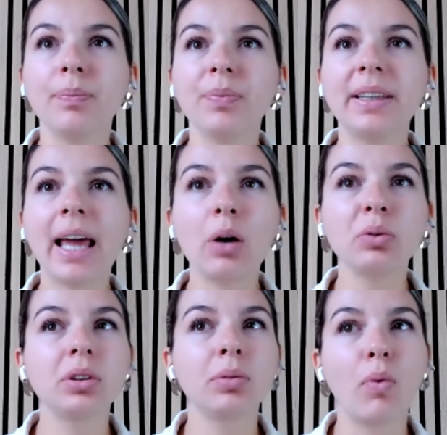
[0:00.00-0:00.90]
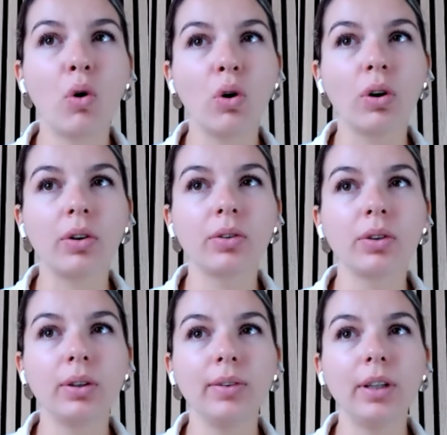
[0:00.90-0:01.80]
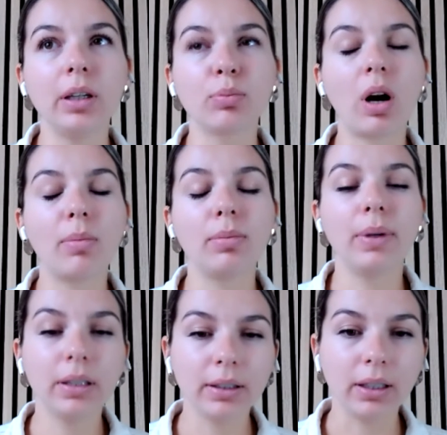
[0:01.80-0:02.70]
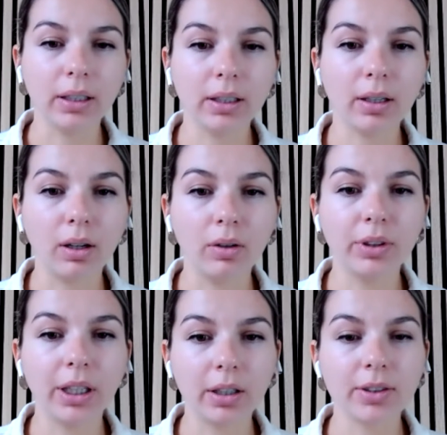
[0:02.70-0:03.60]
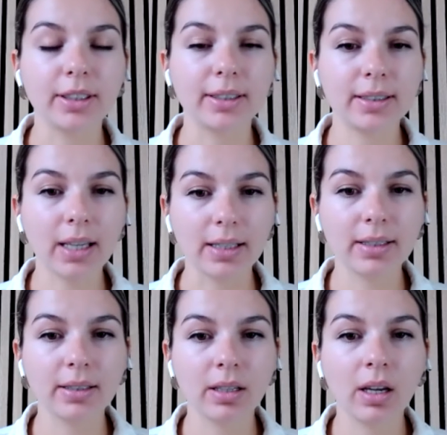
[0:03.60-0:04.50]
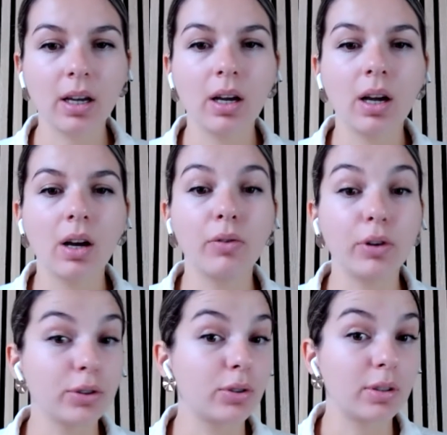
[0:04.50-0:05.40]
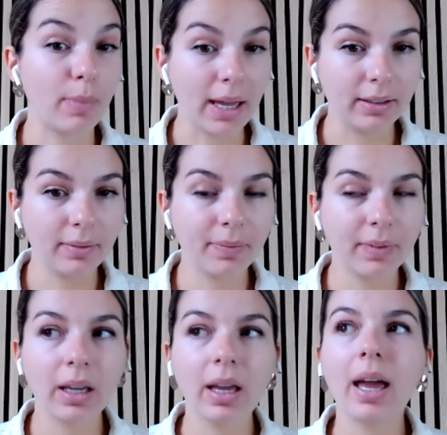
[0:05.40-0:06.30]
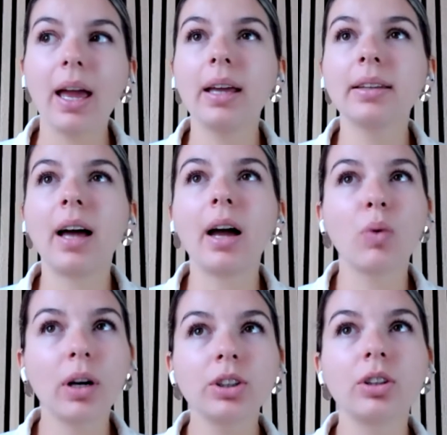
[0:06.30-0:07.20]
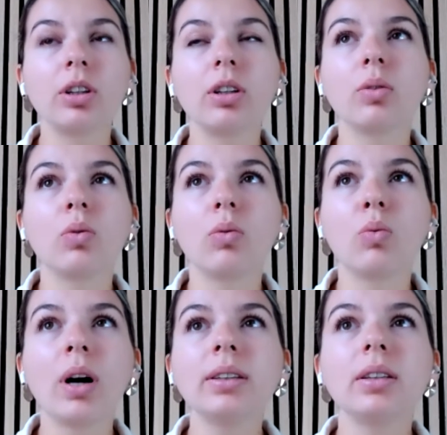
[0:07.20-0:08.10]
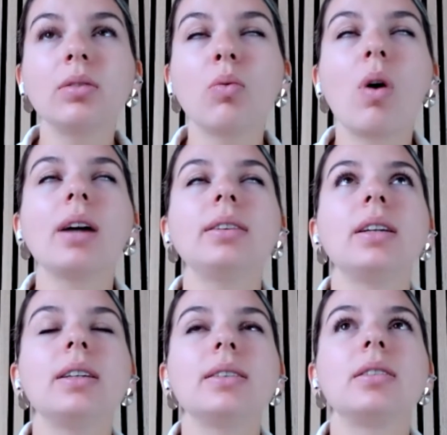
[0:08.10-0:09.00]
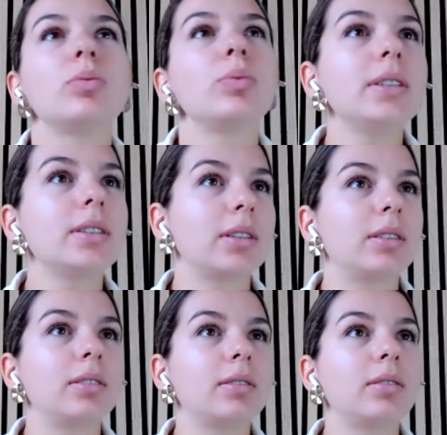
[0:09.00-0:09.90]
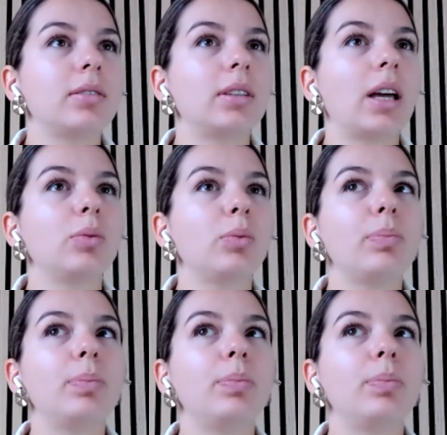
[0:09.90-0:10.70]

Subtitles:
doubt more the probability of their success versus men. And I wonder what is the reason that we